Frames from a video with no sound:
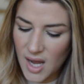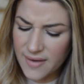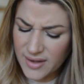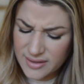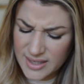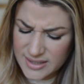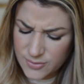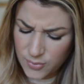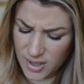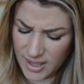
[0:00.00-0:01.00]
I think
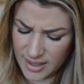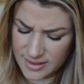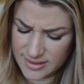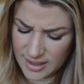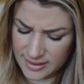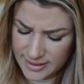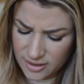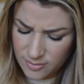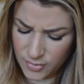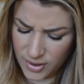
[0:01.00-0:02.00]
this was a
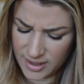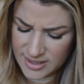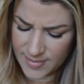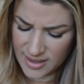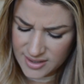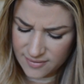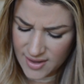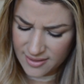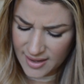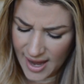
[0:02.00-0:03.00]
little more expensive
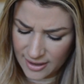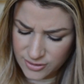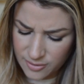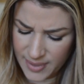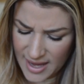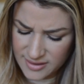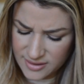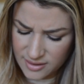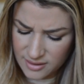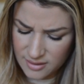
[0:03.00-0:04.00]
than the actual
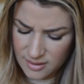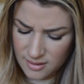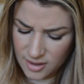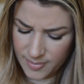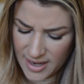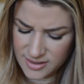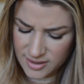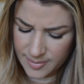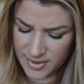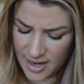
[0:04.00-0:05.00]
pencil. Their
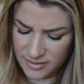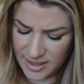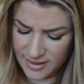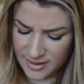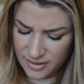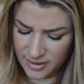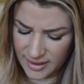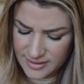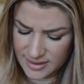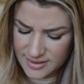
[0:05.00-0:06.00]
pencil lip liners, I think they're
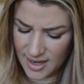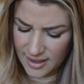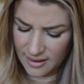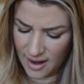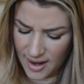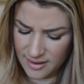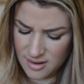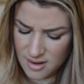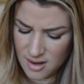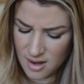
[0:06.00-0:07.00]
like
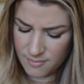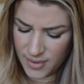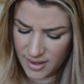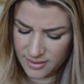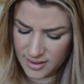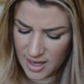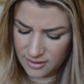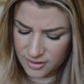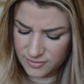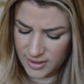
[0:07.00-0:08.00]
$6.99, but the
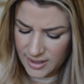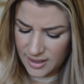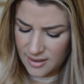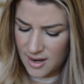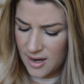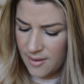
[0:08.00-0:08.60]
color's really,